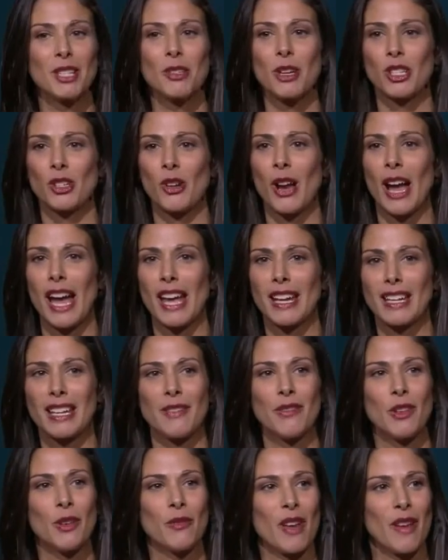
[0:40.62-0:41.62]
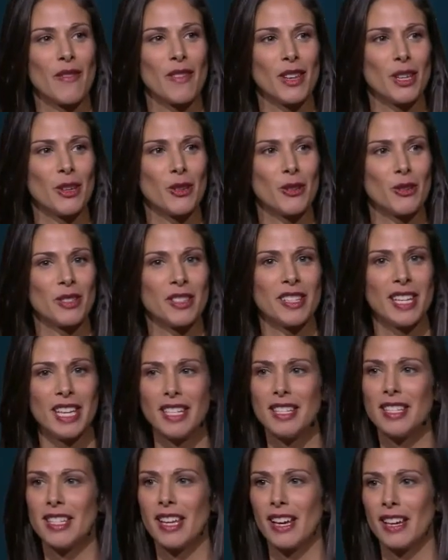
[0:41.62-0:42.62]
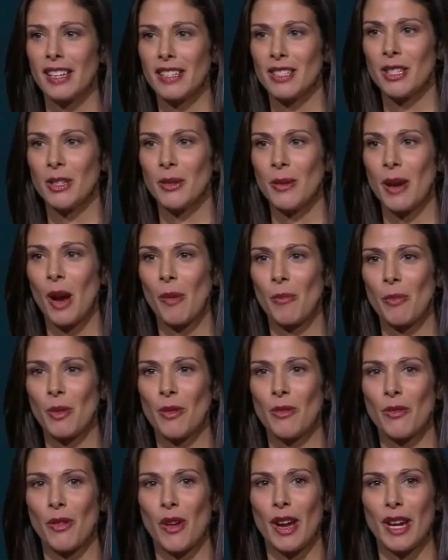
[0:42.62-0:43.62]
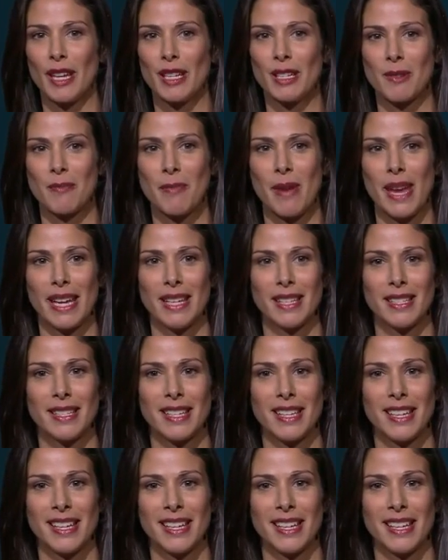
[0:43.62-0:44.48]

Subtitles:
raise your hand if you've ever used Tinder to help you find a mate.